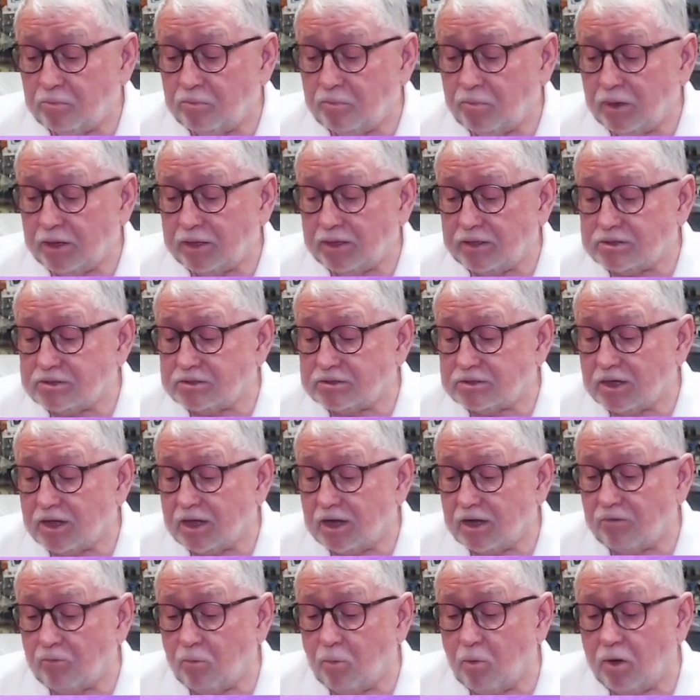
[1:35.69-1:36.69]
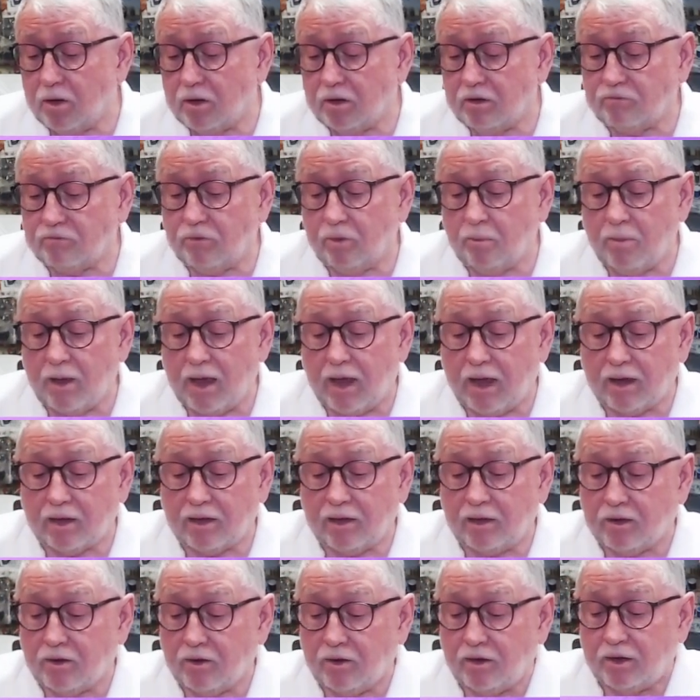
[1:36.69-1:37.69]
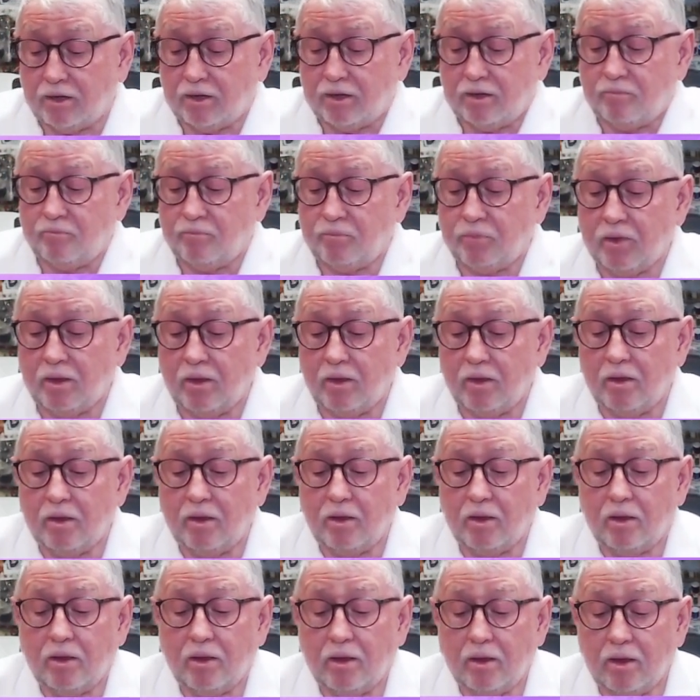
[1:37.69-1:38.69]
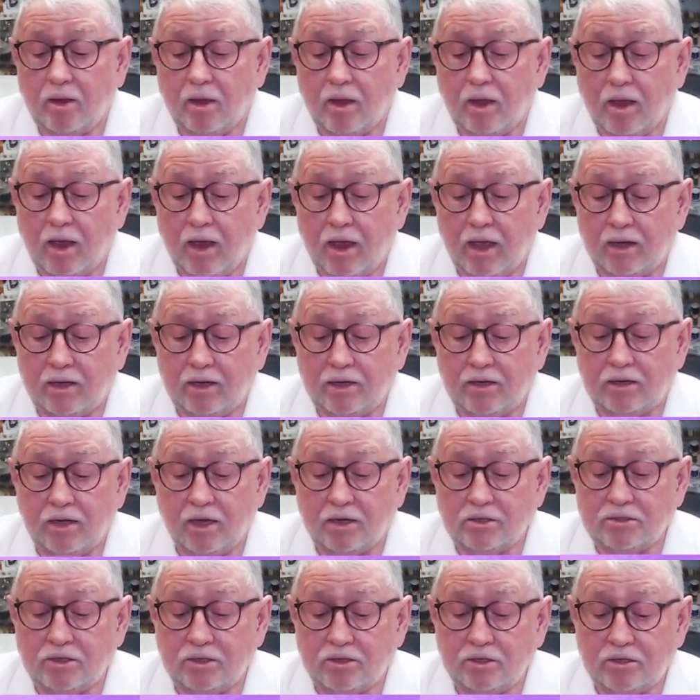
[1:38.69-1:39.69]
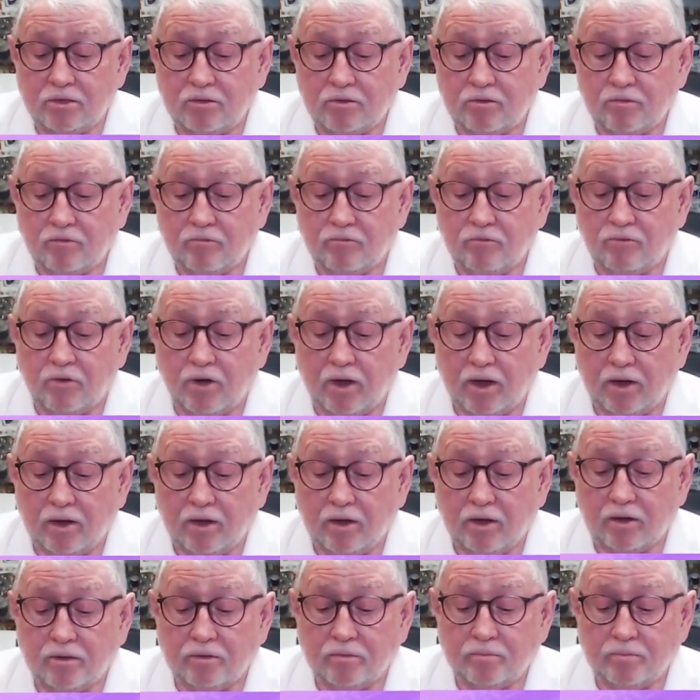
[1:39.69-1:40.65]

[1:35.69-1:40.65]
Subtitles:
But it's got a wonderful backing on it, and it doesn't fray.